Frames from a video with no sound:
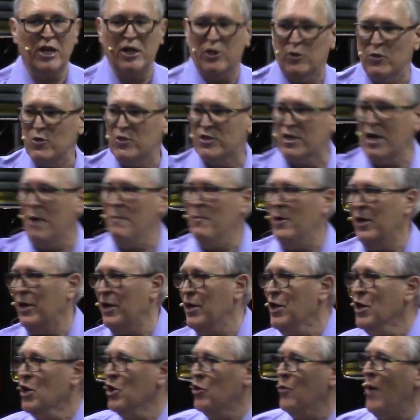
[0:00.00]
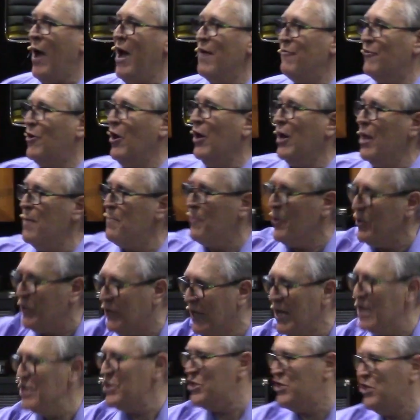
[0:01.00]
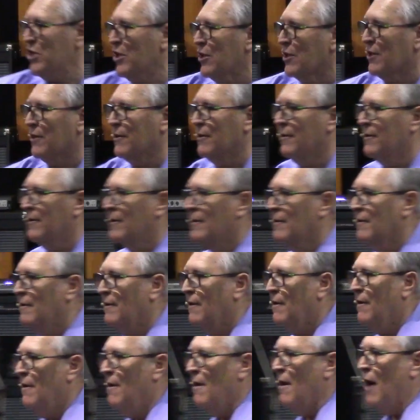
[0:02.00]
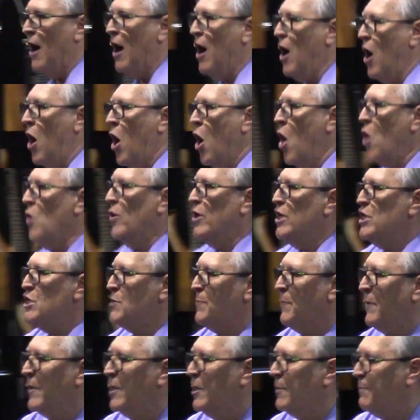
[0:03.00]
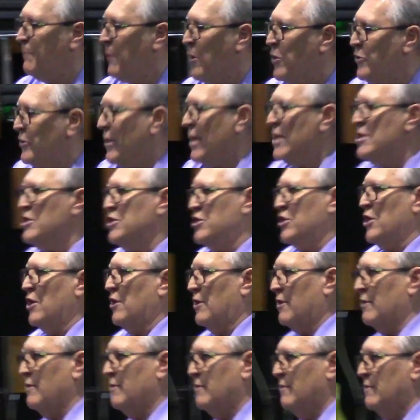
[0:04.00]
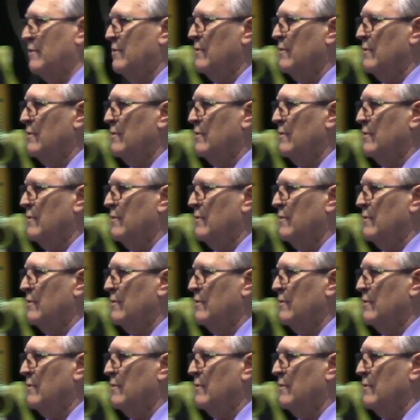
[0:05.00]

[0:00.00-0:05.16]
Say to somebody, You have got a potential, a Holy Spirit potential.